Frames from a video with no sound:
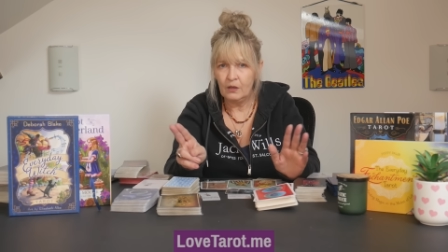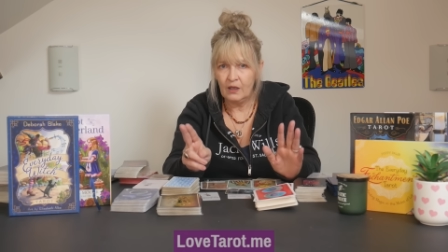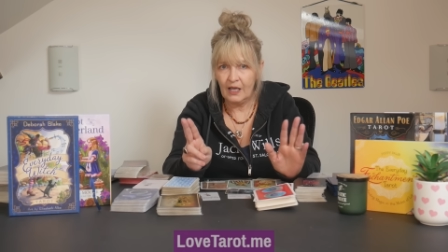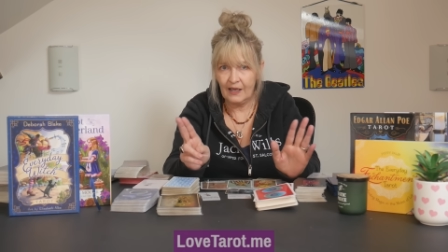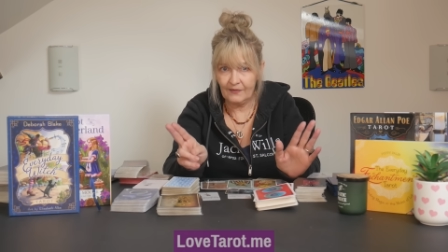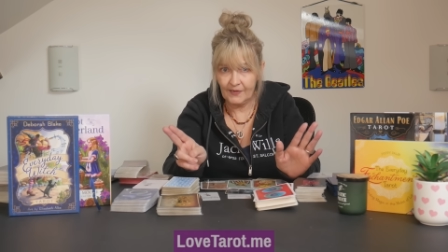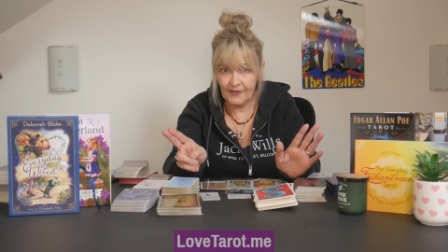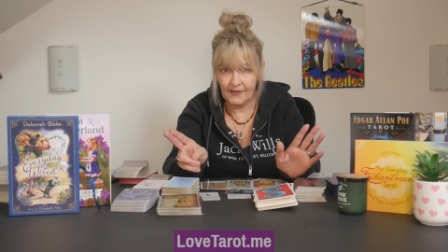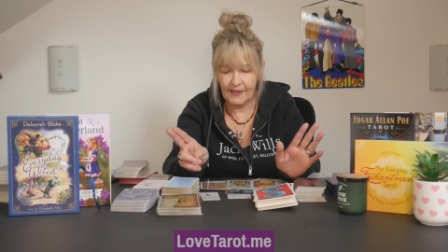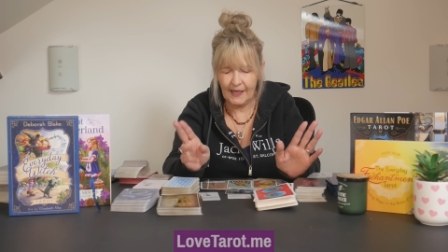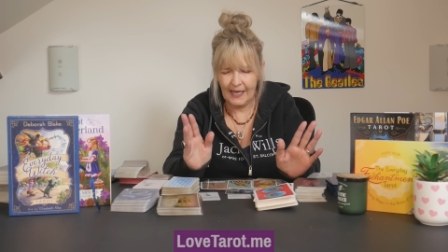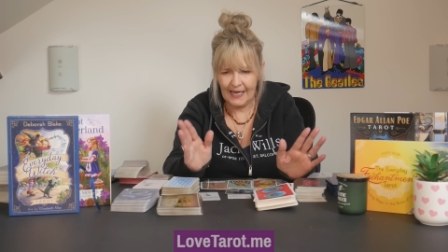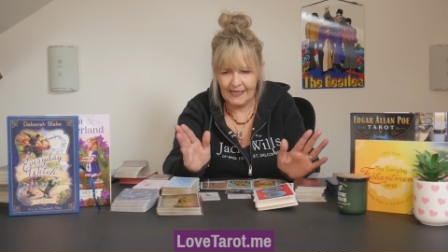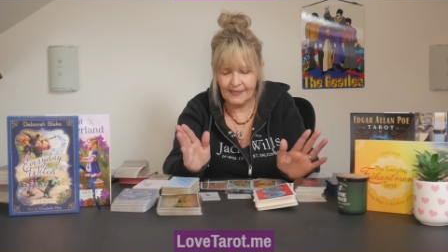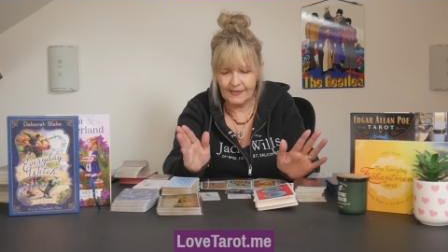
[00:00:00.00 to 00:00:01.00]
I have to say,
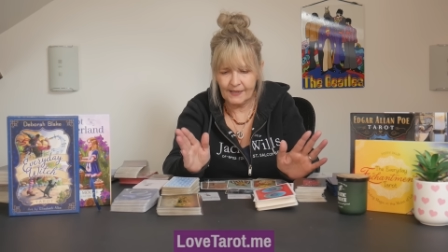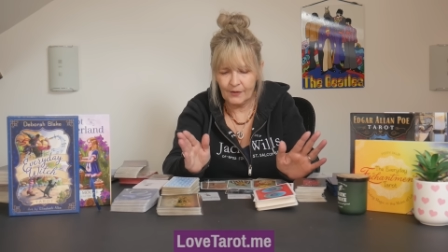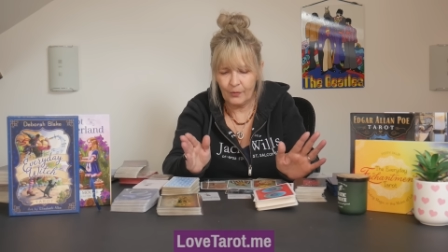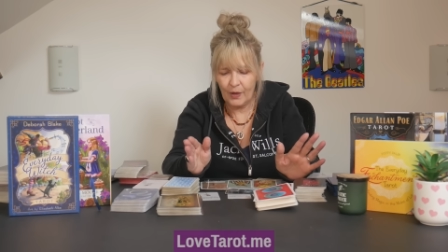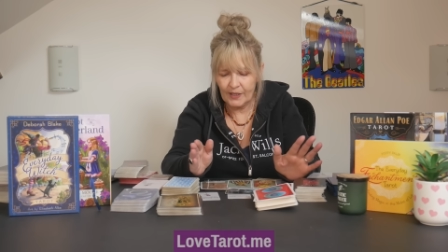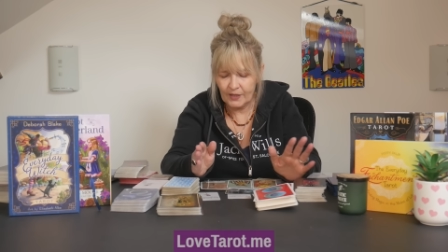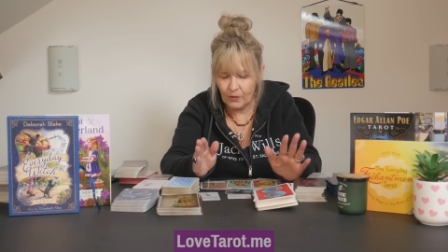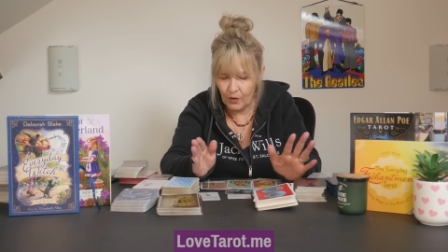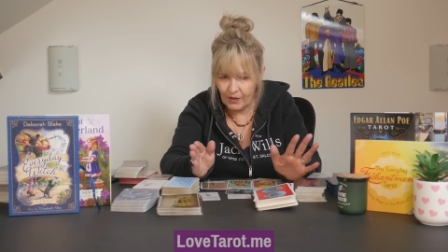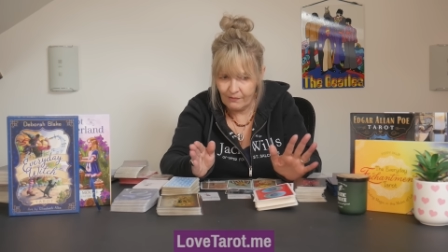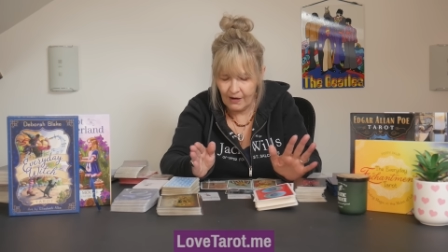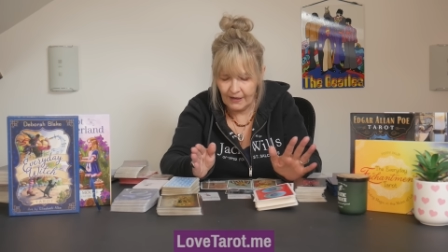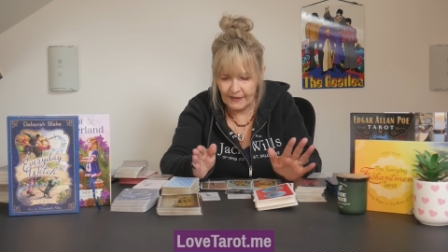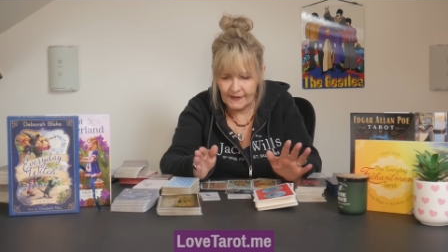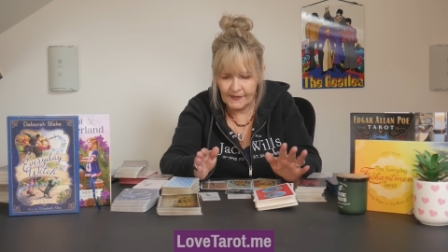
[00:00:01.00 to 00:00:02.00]
I hasten to add, quite
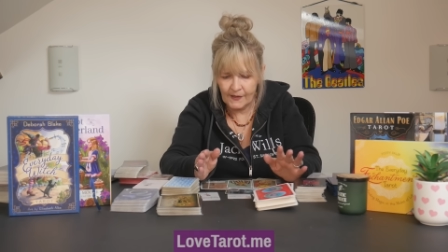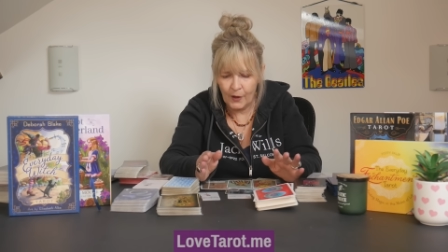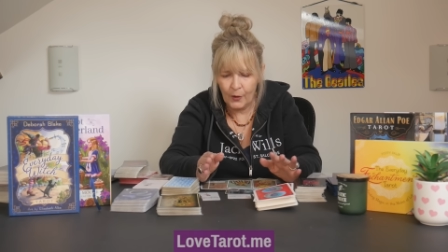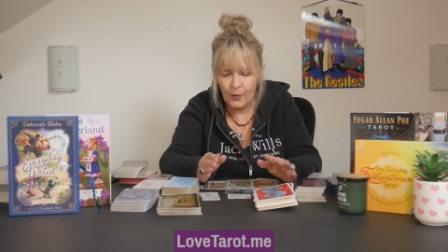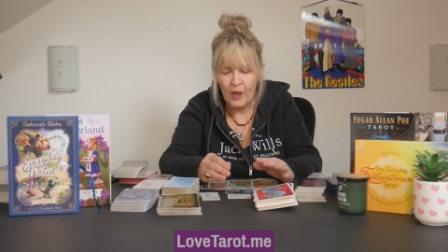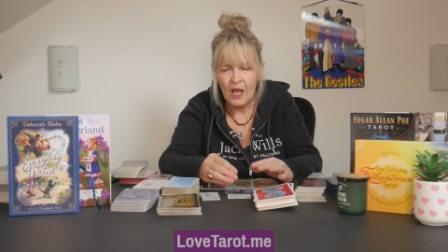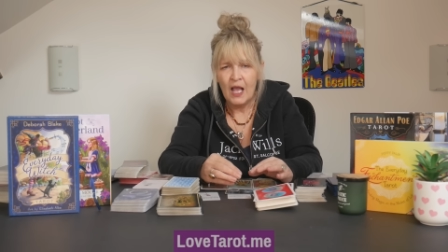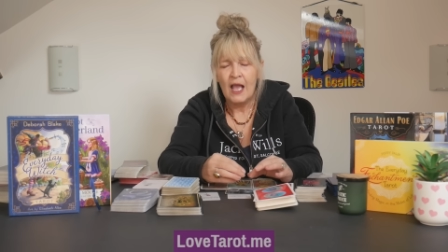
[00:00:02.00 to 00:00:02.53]
rightly so.